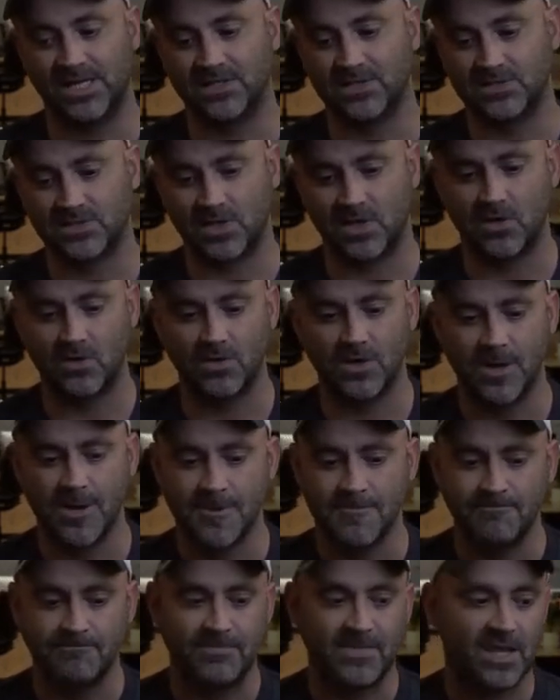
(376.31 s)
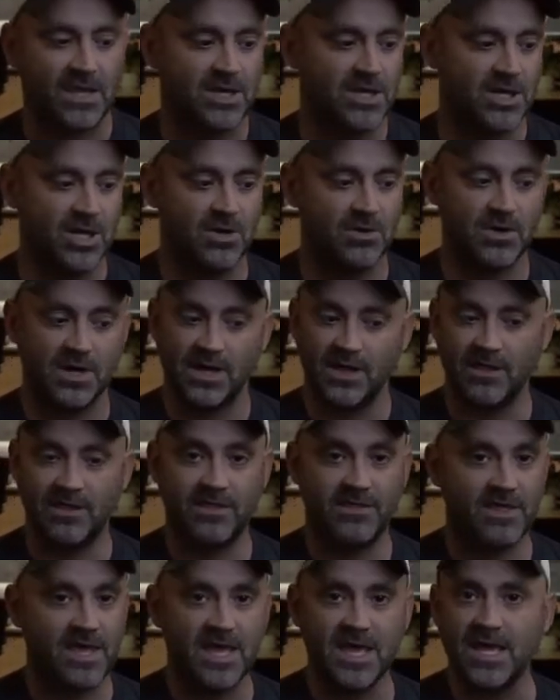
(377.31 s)
And so, you know,
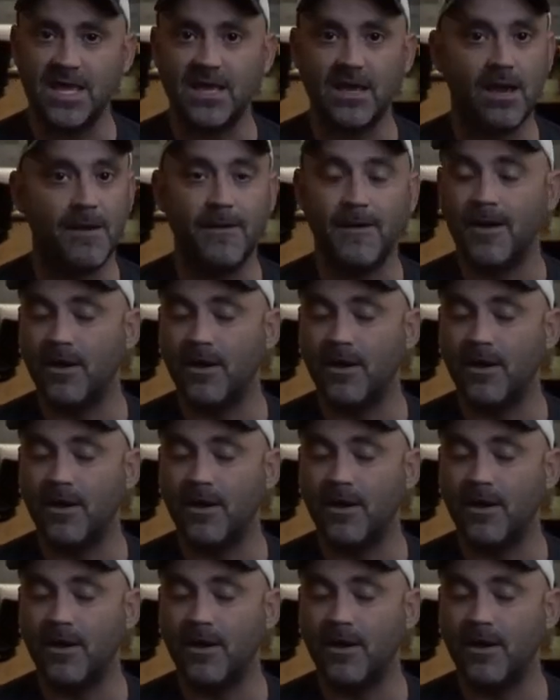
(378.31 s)
they,